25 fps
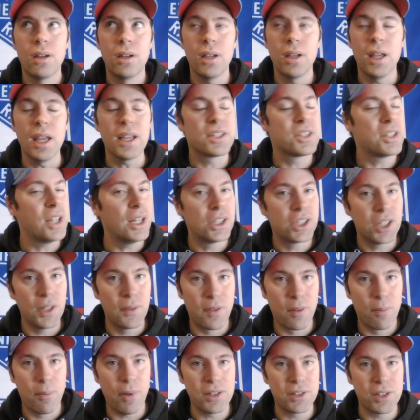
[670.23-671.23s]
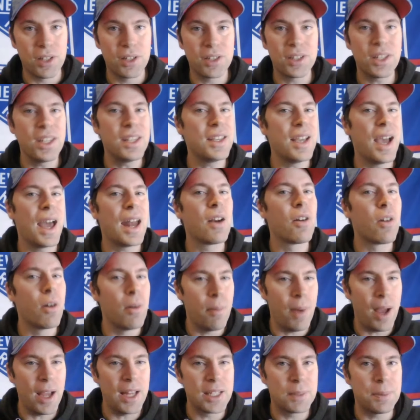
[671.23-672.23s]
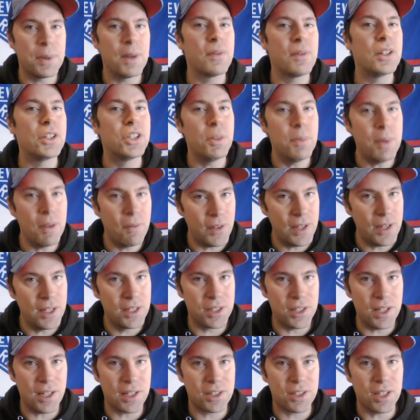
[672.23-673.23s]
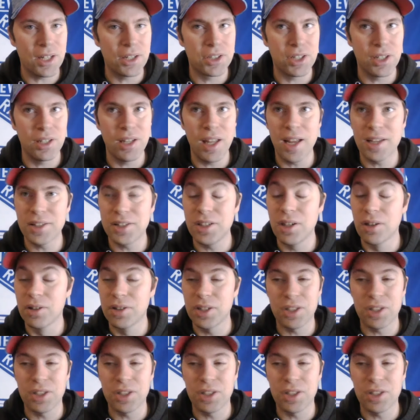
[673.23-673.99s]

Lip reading: extension for Brodzinski kind of reminds me of the Jimmy Vesey extension last year.